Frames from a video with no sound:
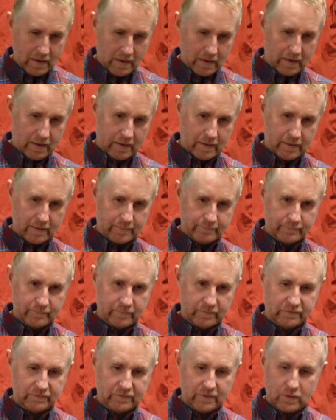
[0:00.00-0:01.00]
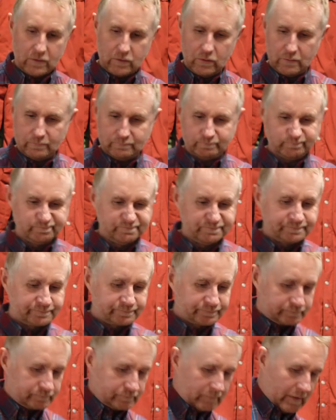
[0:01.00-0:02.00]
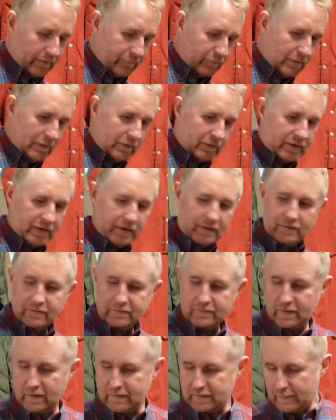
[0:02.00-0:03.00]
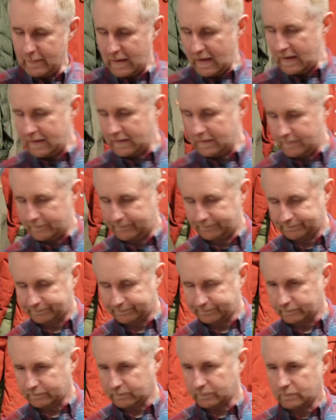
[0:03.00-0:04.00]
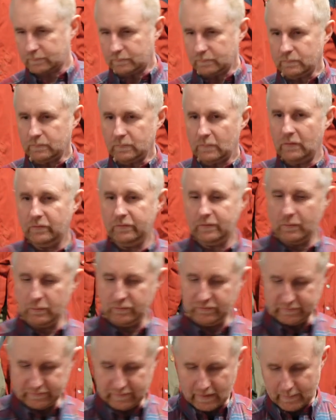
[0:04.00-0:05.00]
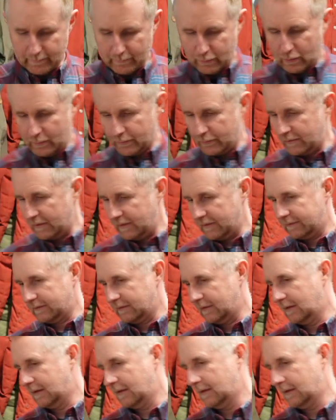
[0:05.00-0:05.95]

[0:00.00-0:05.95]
So if we look inside the bag, so we just unpopper it